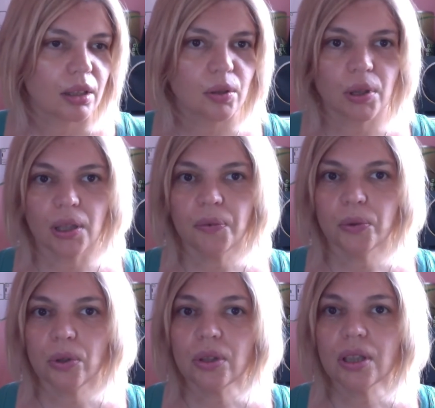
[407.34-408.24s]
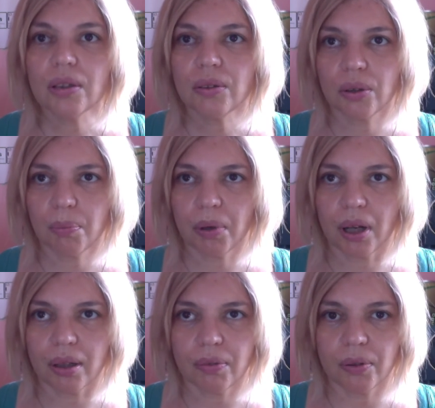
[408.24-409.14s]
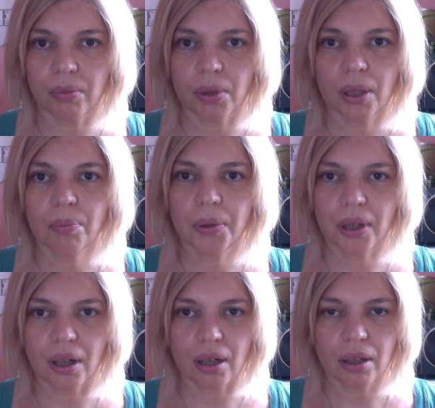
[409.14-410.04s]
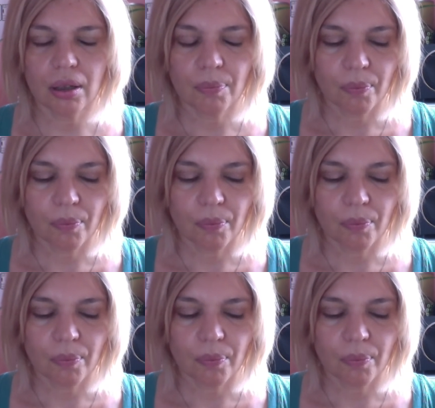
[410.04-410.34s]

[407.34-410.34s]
So if you don't get reply from PI,